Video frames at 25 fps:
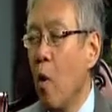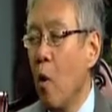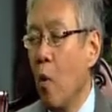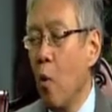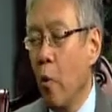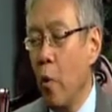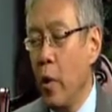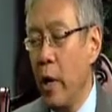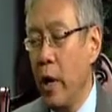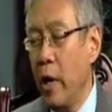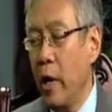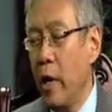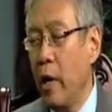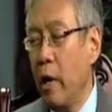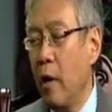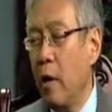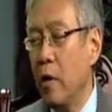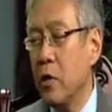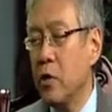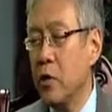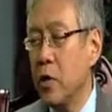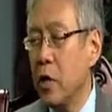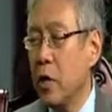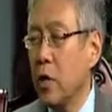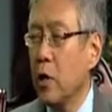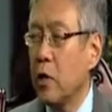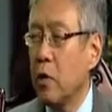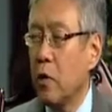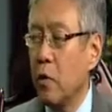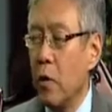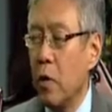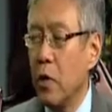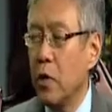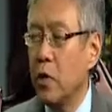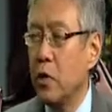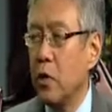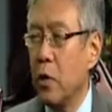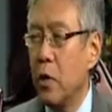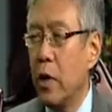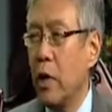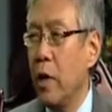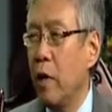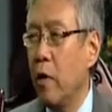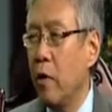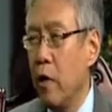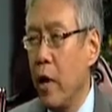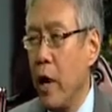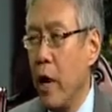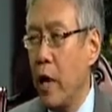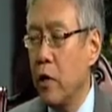we are signatories to an
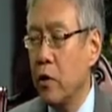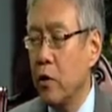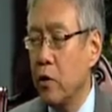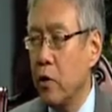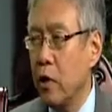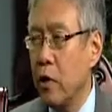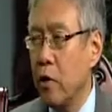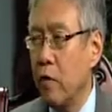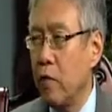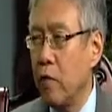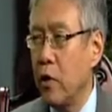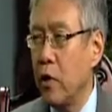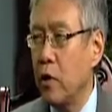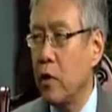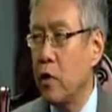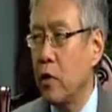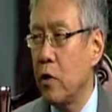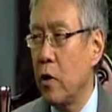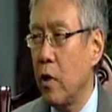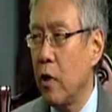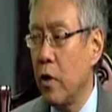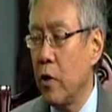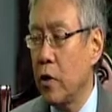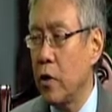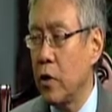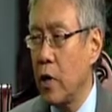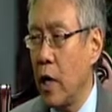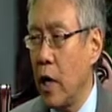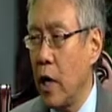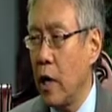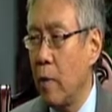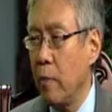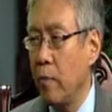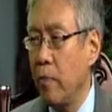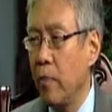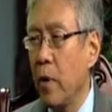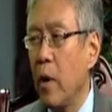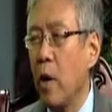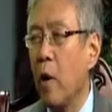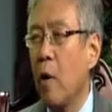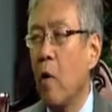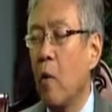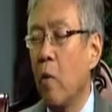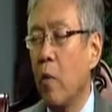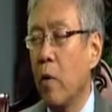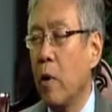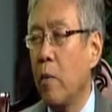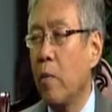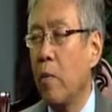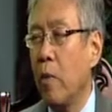international convention on asylum.
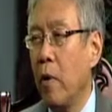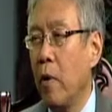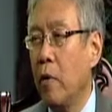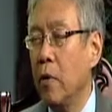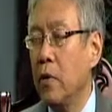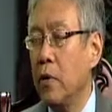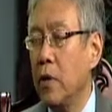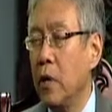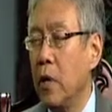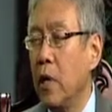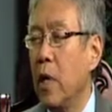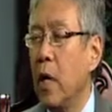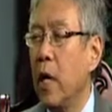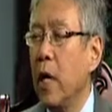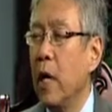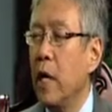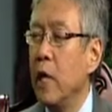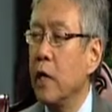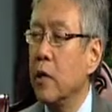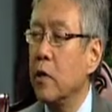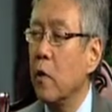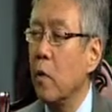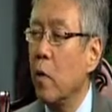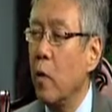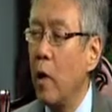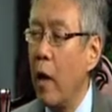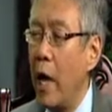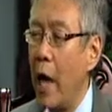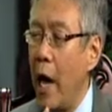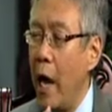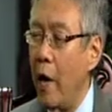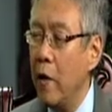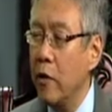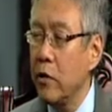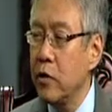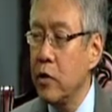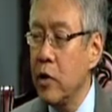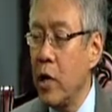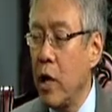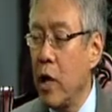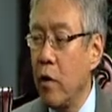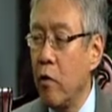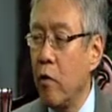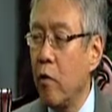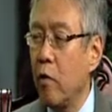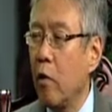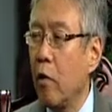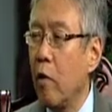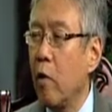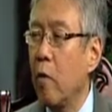When a person is outside of
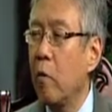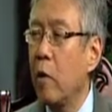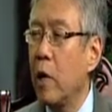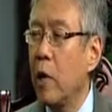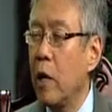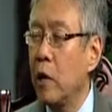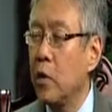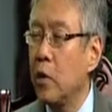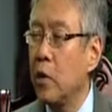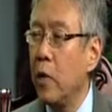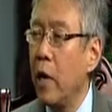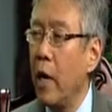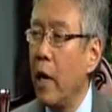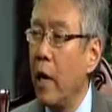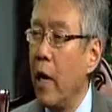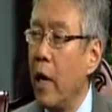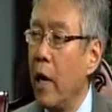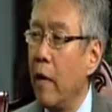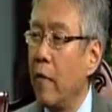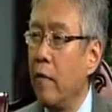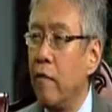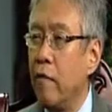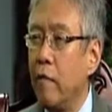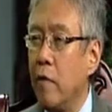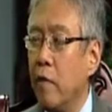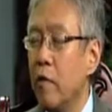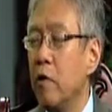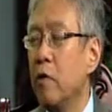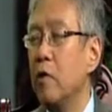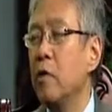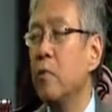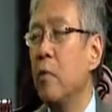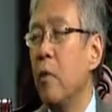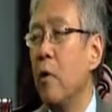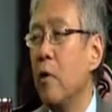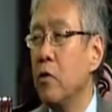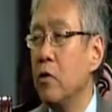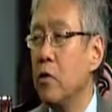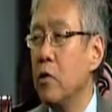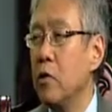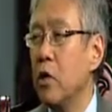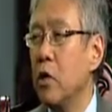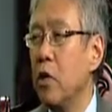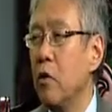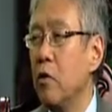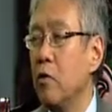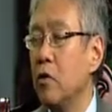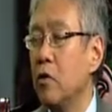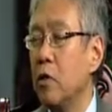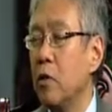their home country and fears
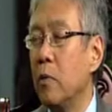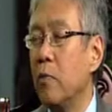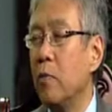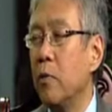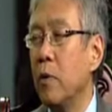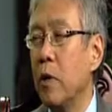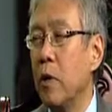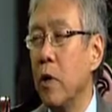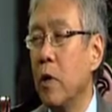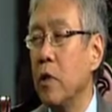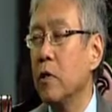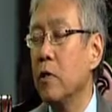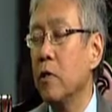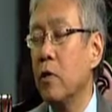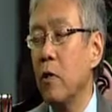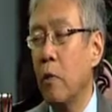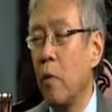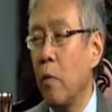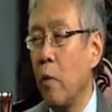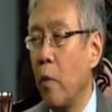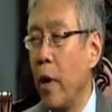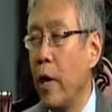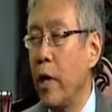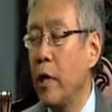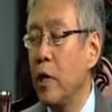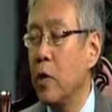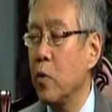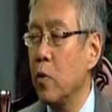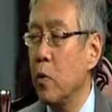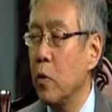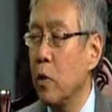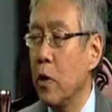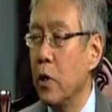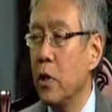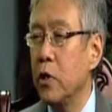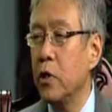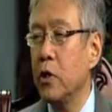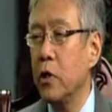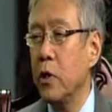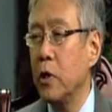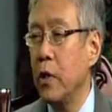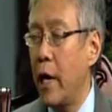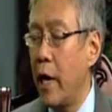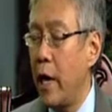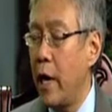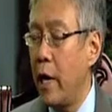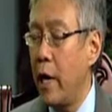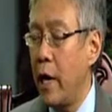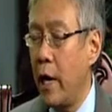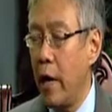persecution because of their race, religion,
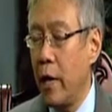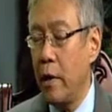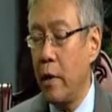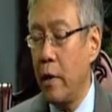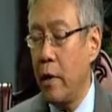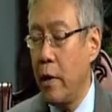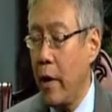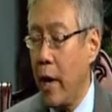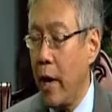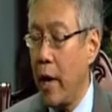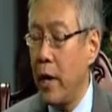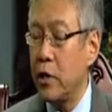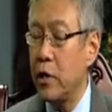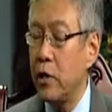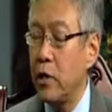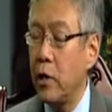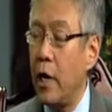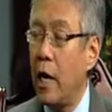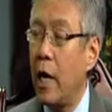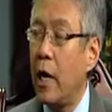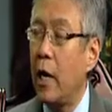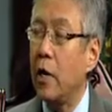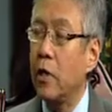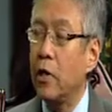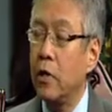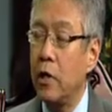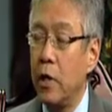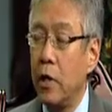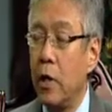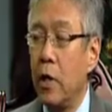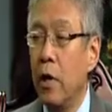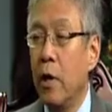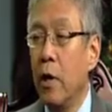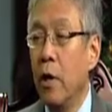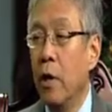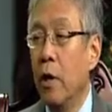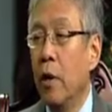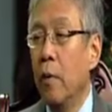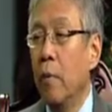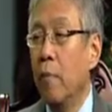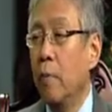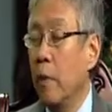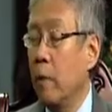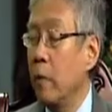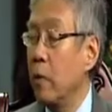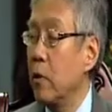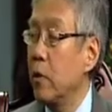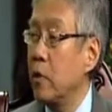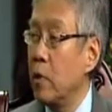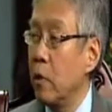nationality,
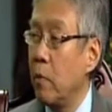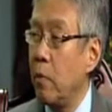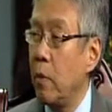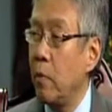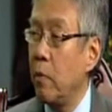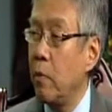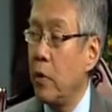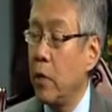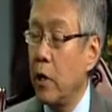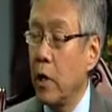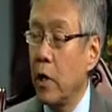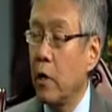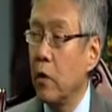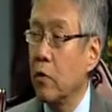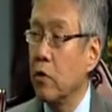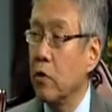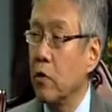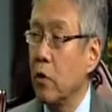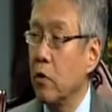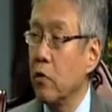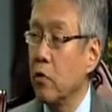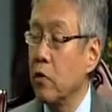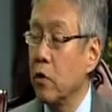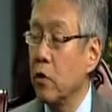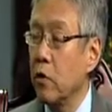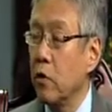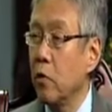membership in a particular social